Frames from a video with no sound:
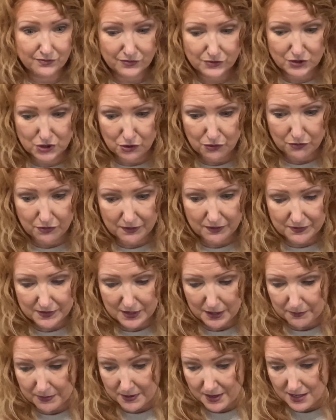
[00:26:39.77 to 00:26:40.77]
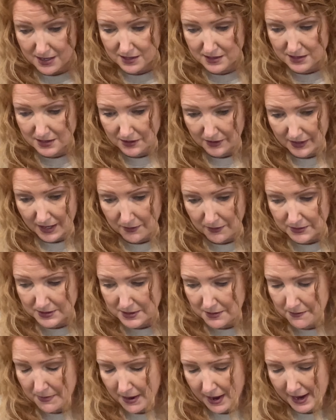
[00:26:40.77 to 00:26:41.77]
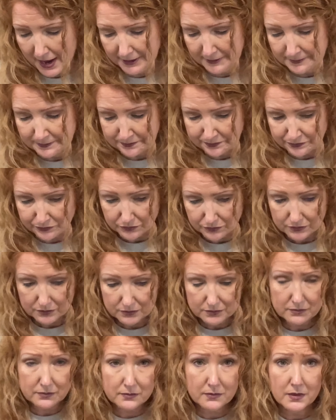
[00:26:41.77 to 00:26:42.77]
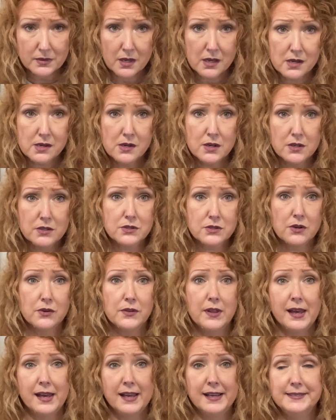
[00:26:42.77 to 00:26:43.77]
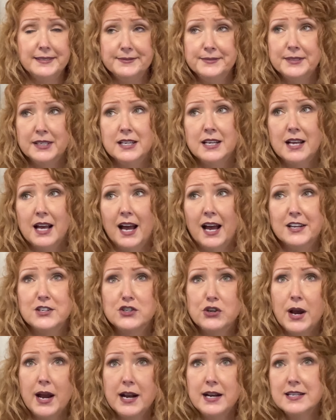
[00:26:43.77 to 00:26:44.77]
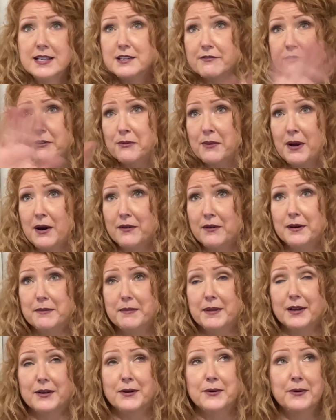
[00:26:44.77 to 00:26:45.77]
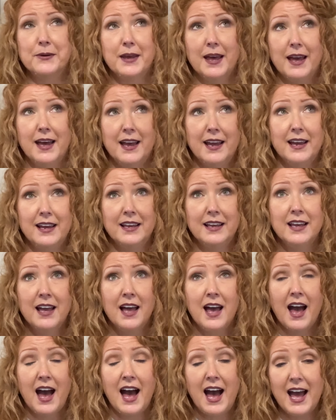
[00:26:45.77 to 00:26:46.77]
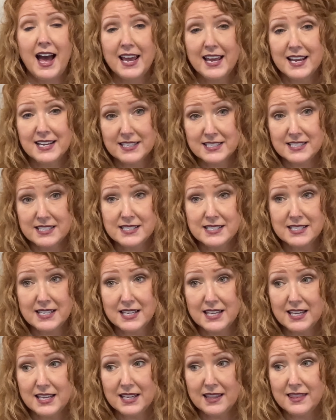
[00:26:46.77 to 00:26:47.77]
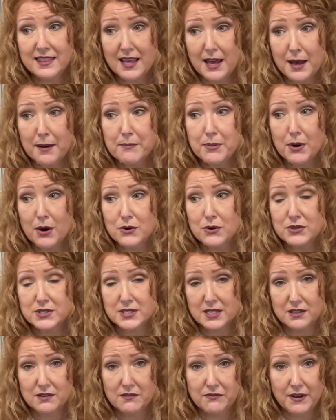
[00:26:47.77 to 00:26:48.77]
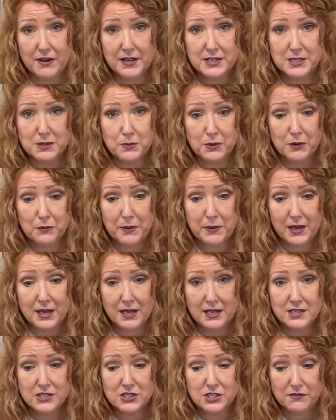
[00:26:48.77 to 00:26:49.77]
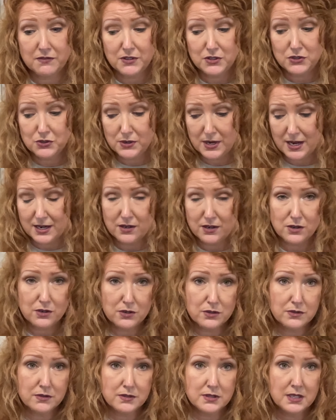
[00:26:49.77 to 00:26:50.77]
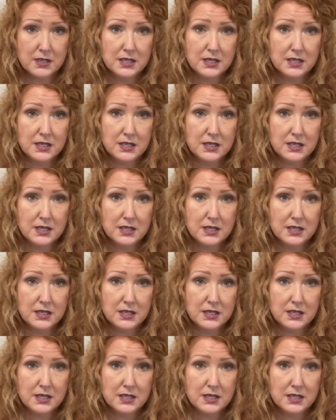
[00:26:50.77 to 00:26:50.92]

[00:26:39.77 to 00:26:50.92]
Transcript: 250 a piece, so that wasn't bad. So then I tried a different route. I'm like, okay, I had seen them post on their Facebook page. If you do not know,